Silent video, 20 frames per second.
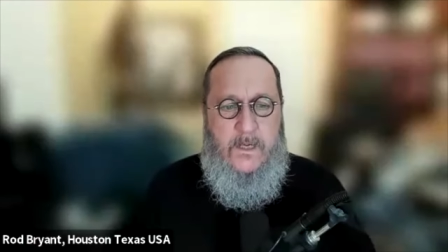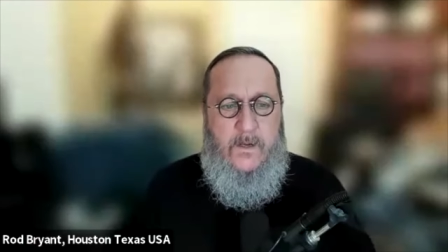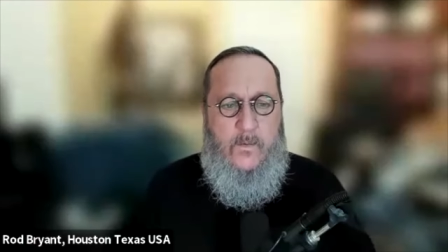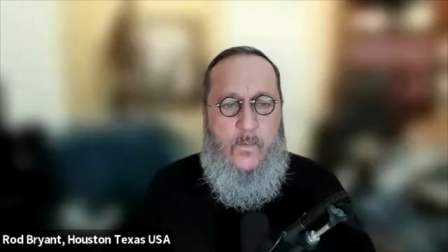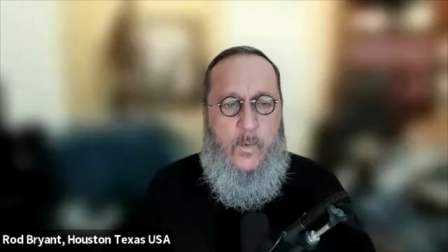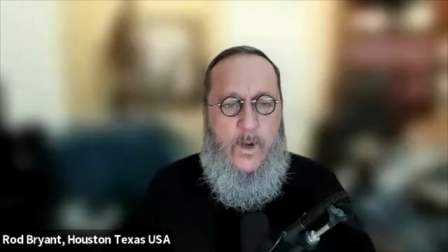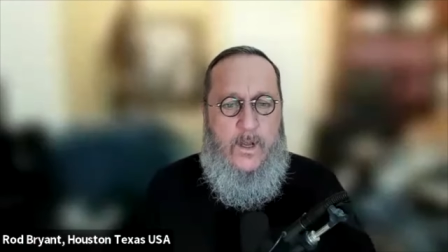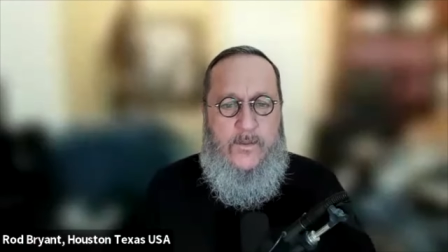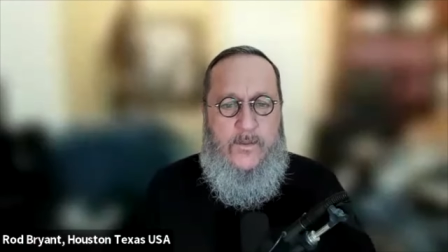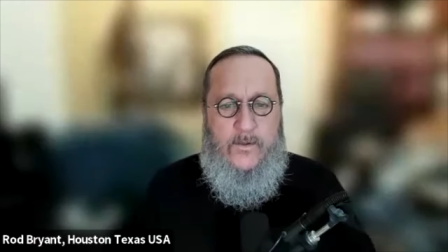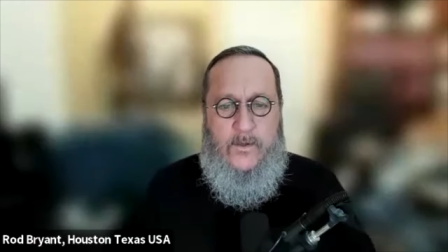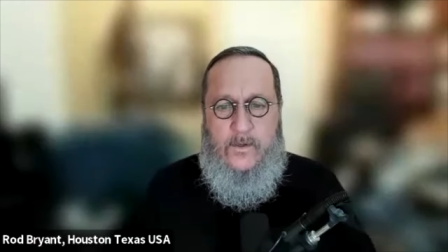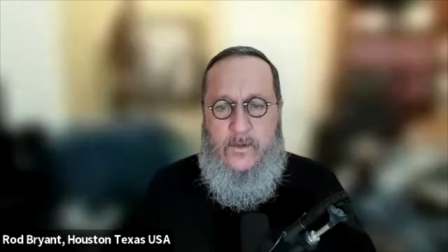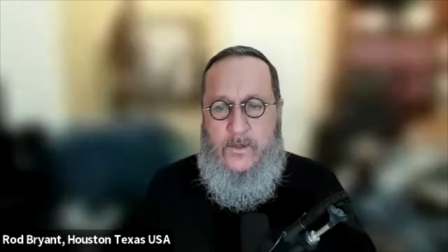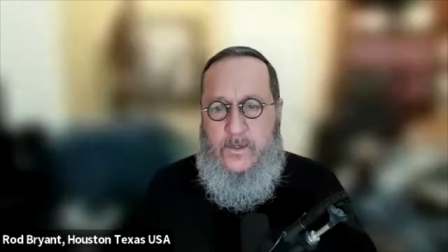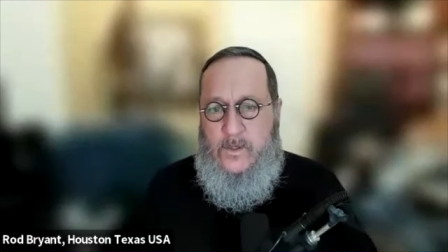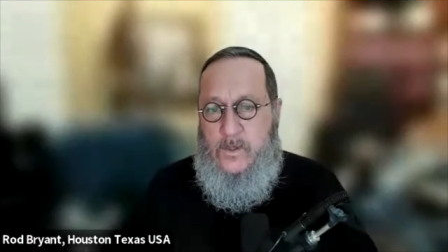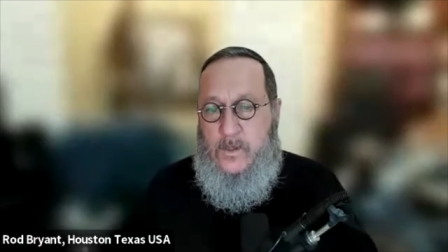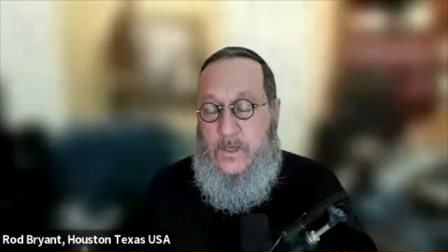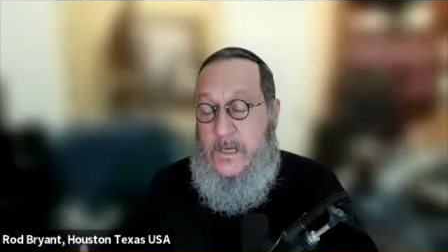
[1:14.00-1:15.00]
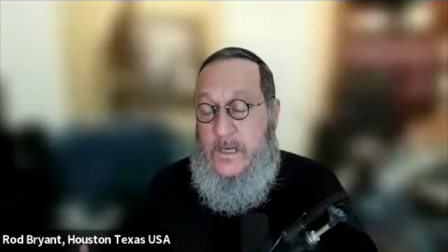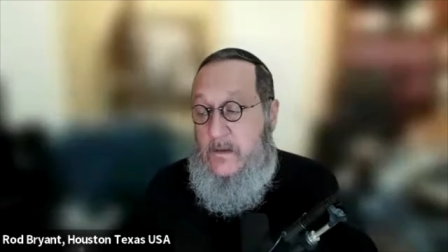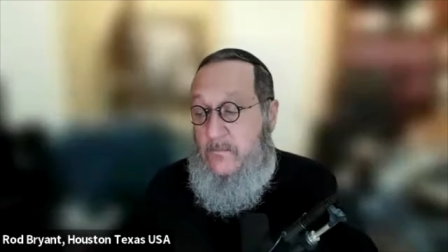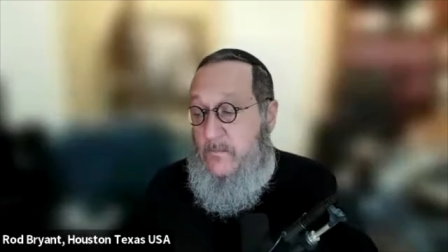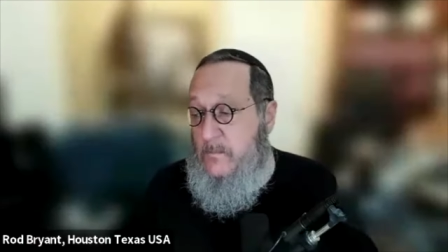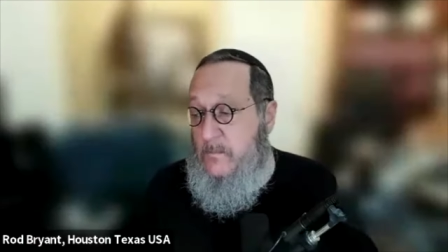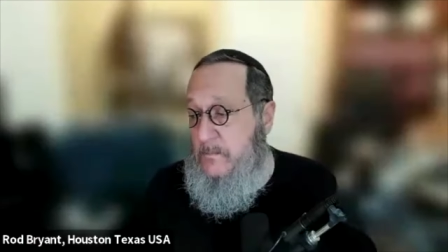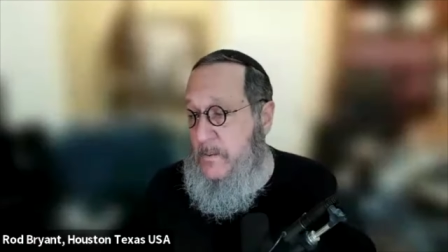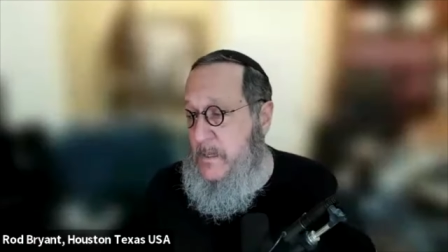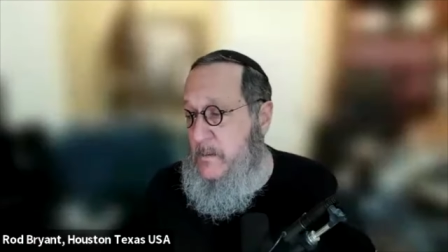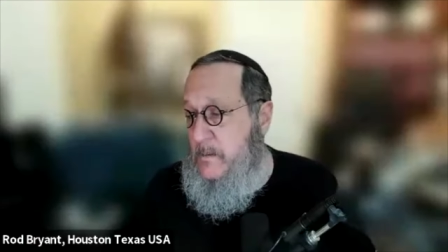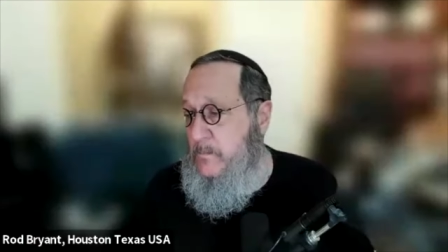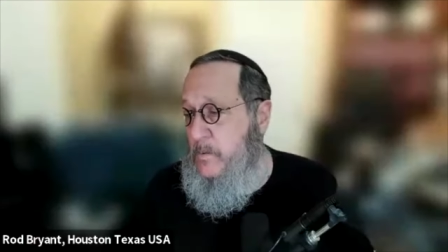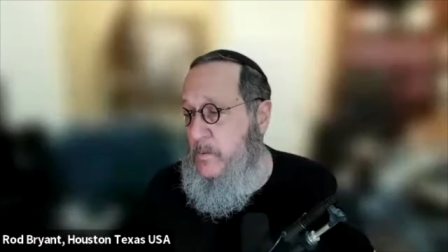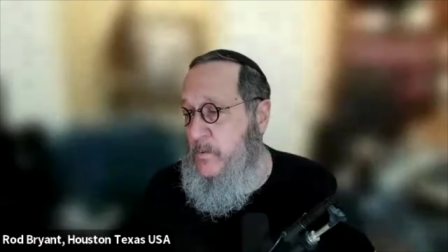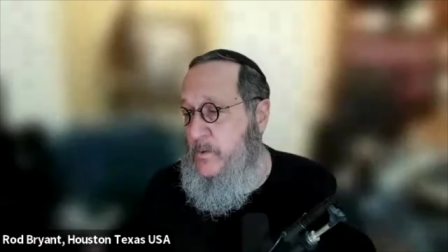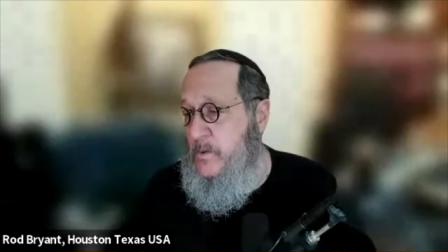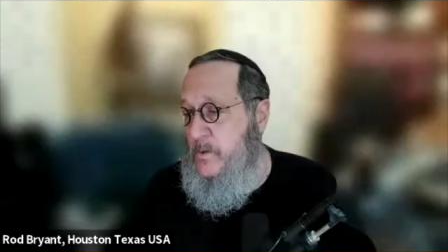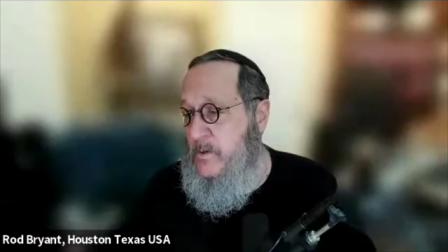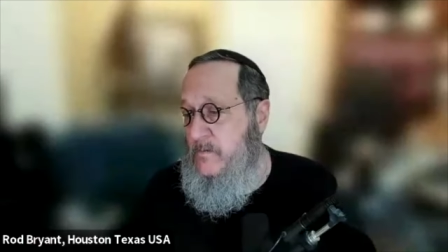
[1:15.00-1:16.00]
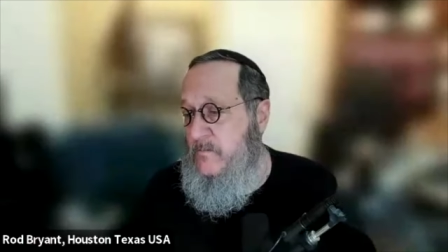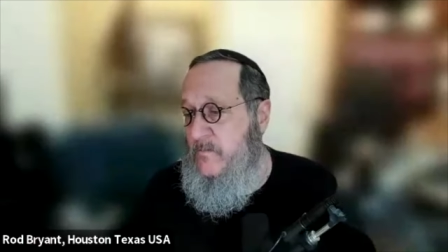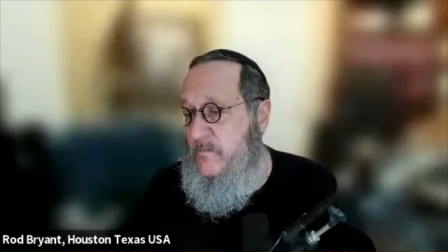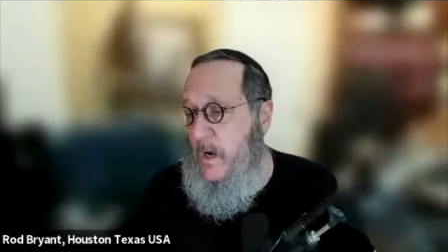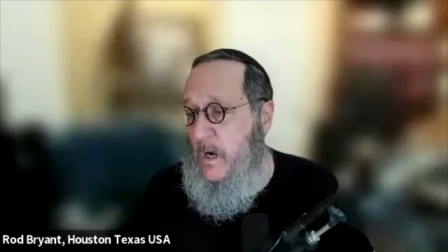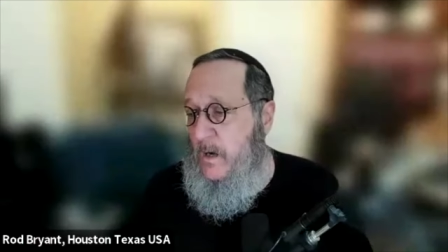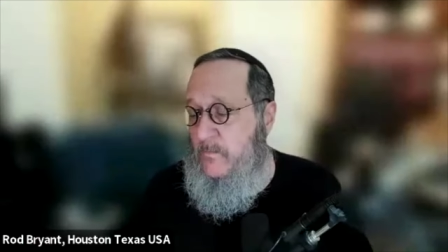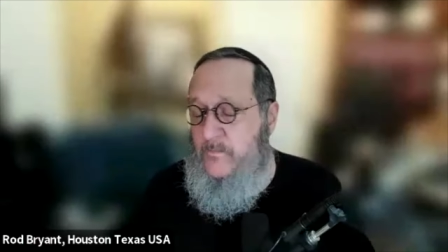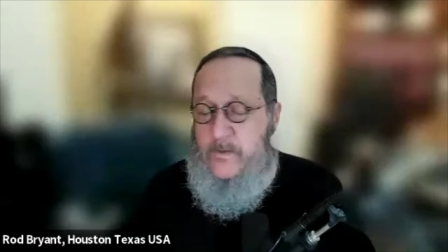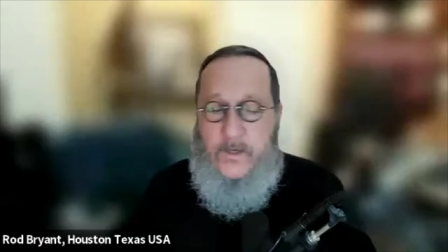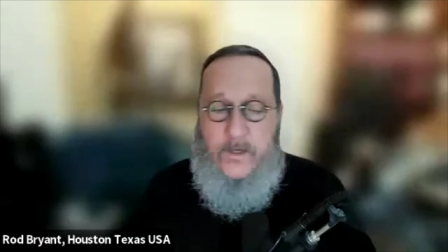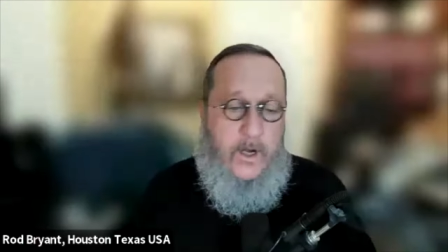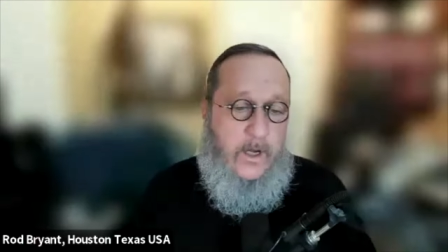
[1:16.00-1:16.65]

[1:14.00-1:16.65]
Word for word: Whether you, even people that are involved in